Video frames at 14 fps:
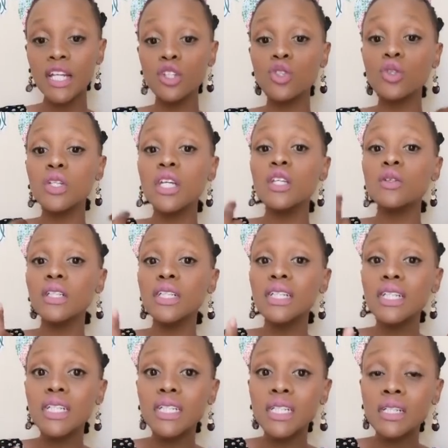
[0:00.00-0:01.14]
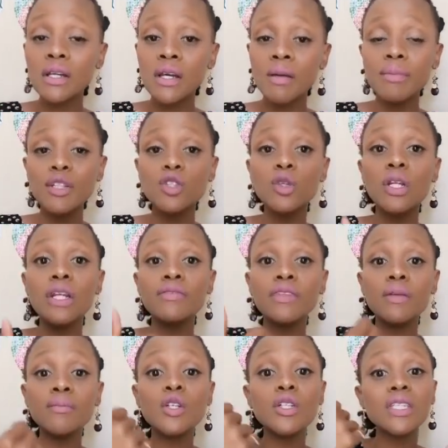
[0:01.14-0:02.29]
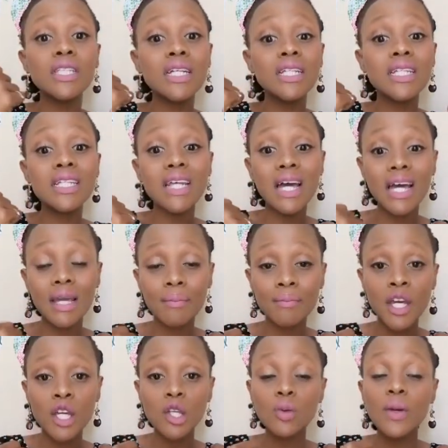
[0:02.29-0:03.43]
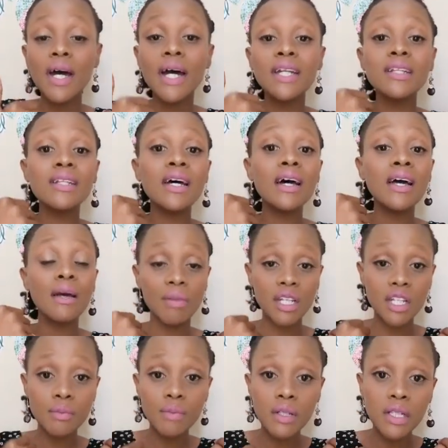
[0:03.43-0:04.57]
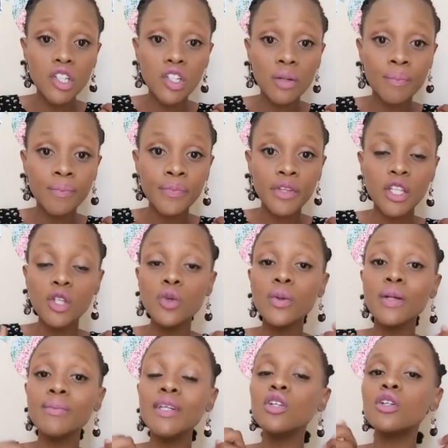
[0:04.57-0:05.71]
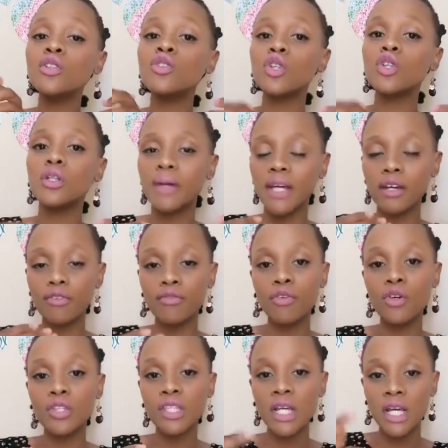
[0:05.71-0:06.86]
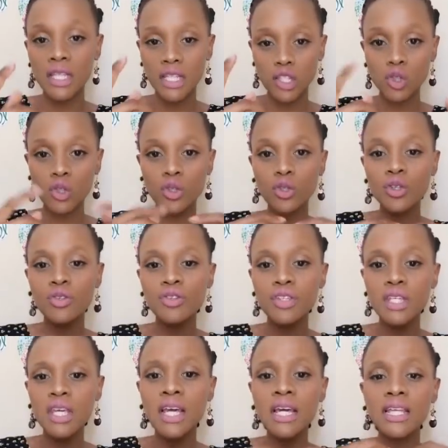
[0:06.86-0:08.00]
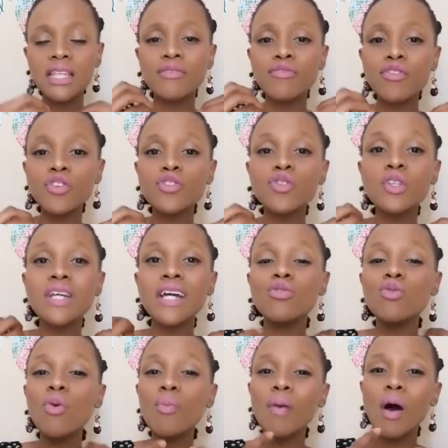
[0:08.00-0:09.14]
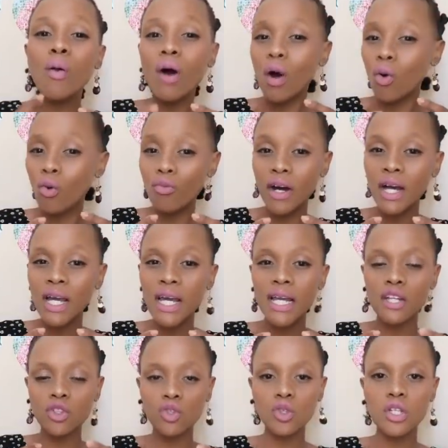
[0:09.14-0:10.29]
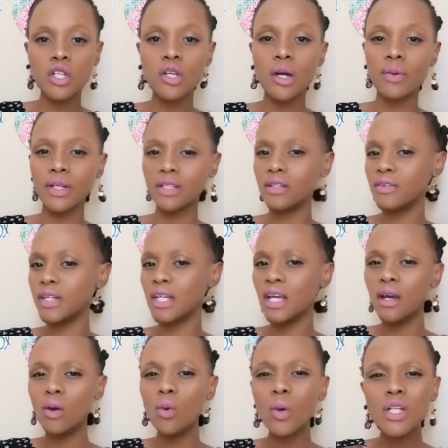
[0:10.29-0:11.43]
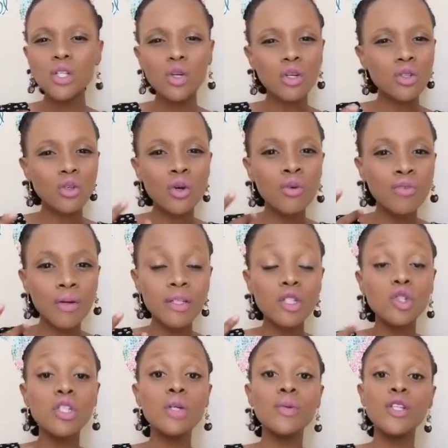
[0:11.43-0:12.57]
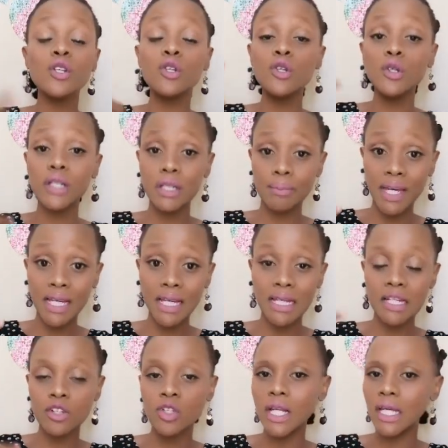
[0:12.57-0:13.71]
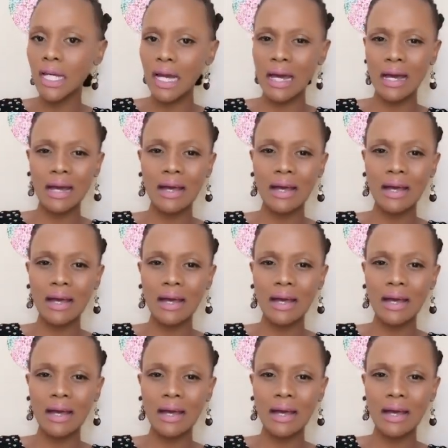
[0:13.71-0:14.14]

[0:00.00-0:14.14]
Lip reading: and today you regret it, but you left them because that time you were under manipulation. You were being controlled by a force that you could not see, a force you had no power over. And today you're wondering, what got over me? Today when you look back at it, you're like,